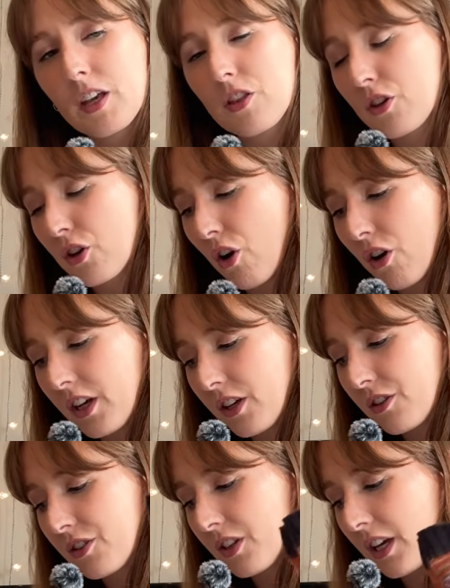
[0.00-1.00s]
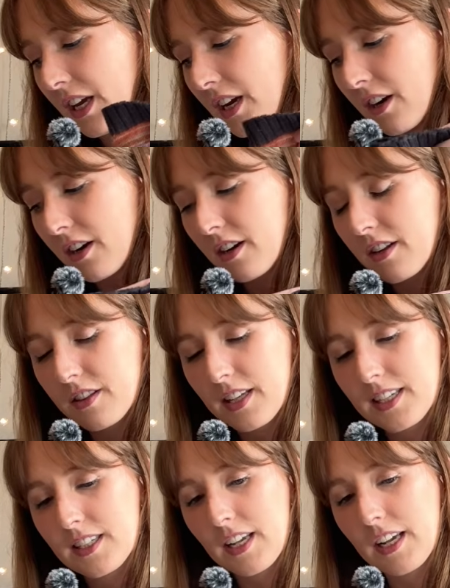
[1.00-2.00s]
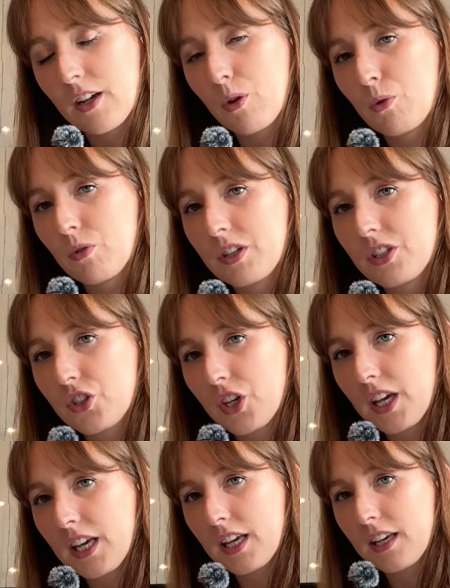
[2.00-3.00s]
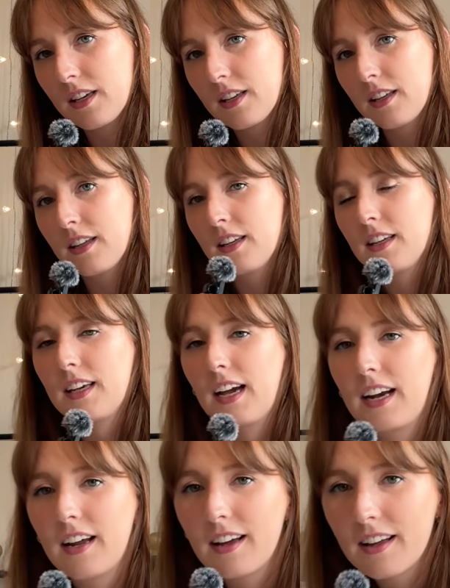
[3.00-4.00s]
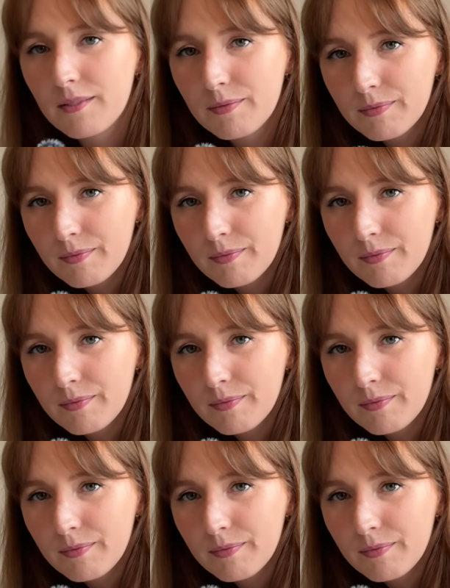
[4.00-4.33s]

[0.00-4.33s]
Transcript: the yarn I used here, this like orangey kind of